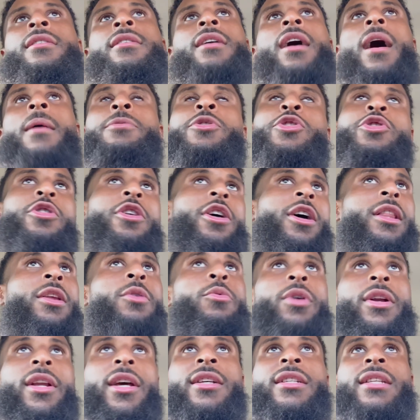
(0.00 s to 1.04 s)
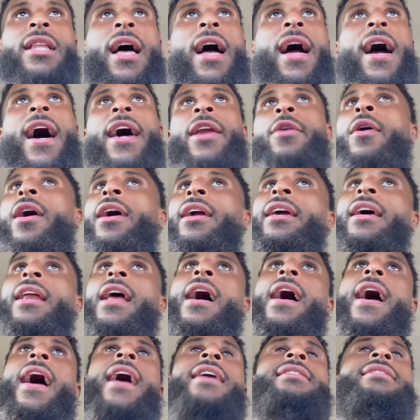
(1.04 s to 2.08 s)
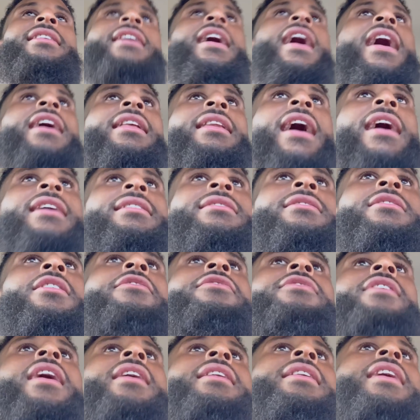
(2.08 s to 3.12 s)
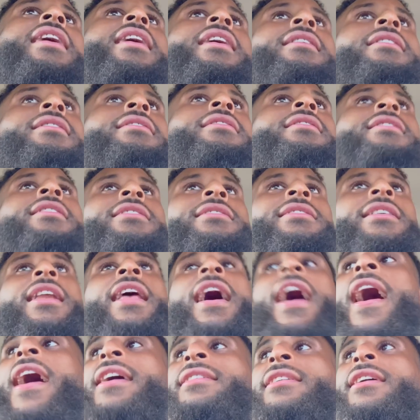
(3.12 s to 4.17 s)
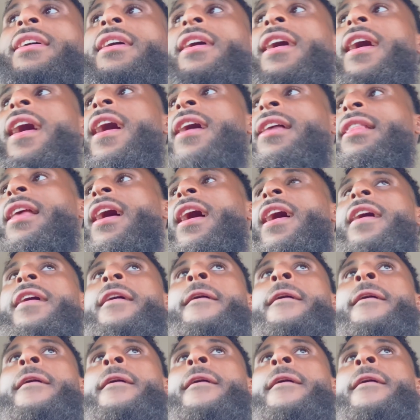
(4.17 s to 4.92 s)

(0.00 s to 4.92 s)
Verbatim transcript: I'm struggling with this. Like, how do I get out? Ask God like stuff like that. Instead of asking God like,